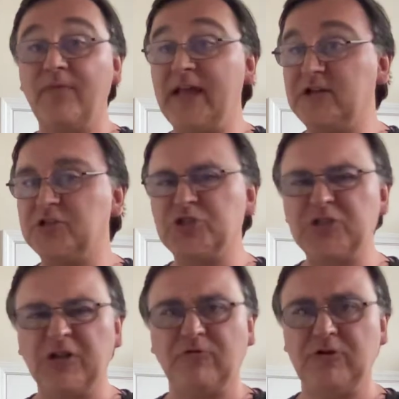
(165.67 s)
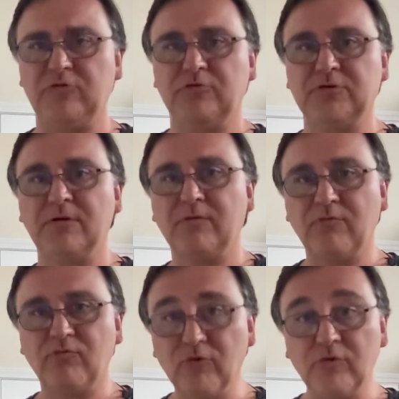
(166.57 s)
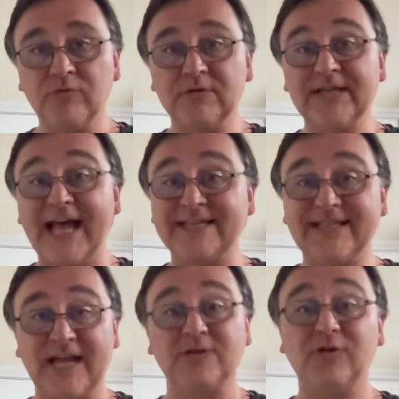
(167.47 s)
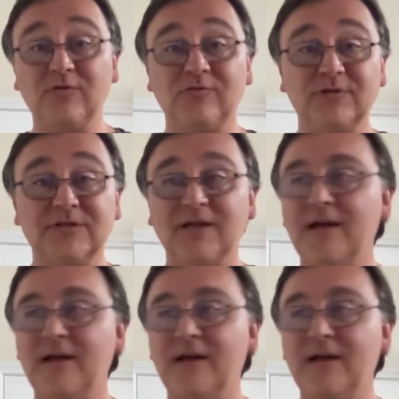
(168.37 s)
they could still use runes as tattoos.